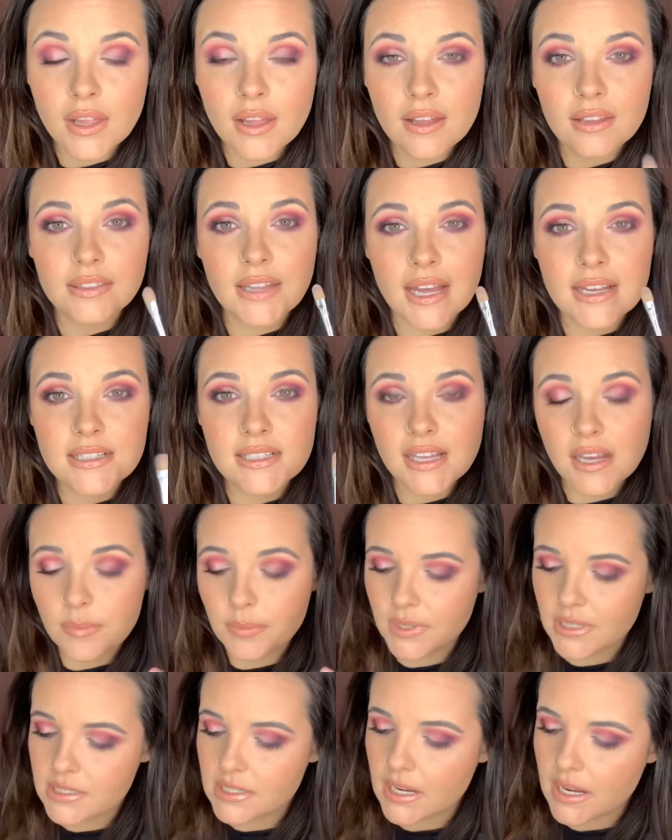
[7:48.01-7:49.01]
Lastly, I'm
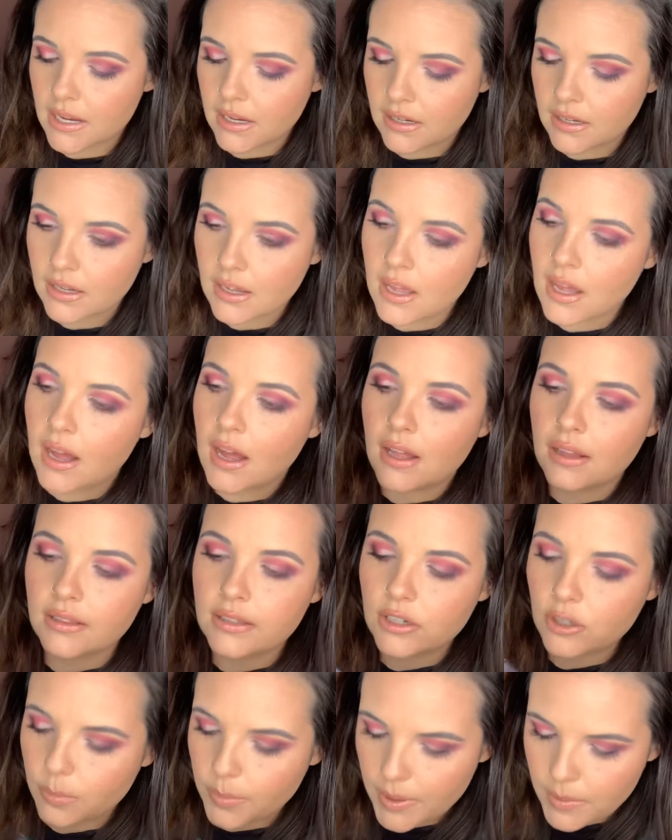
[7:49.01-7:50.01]
gonna take a
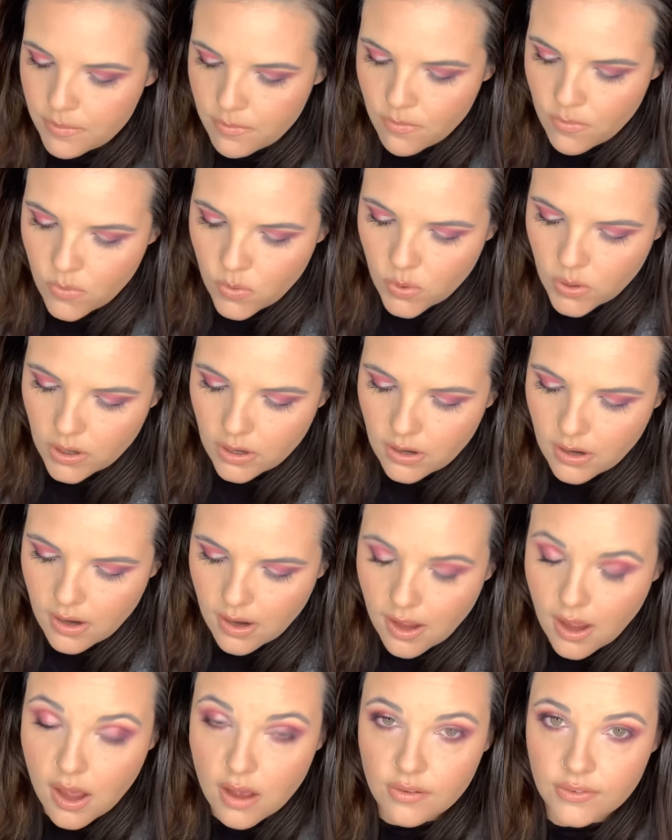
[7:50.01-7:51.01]
little bit more
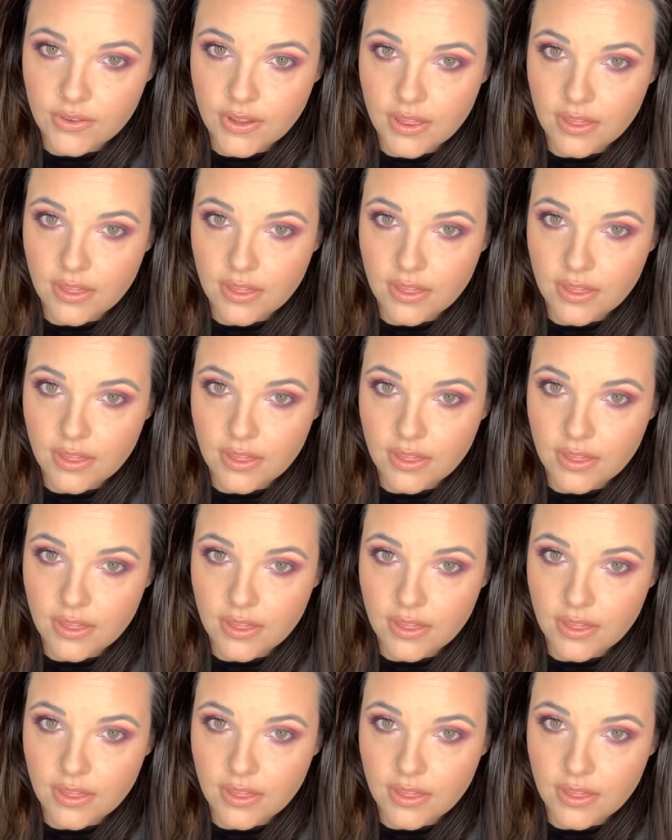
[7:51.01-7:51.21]
of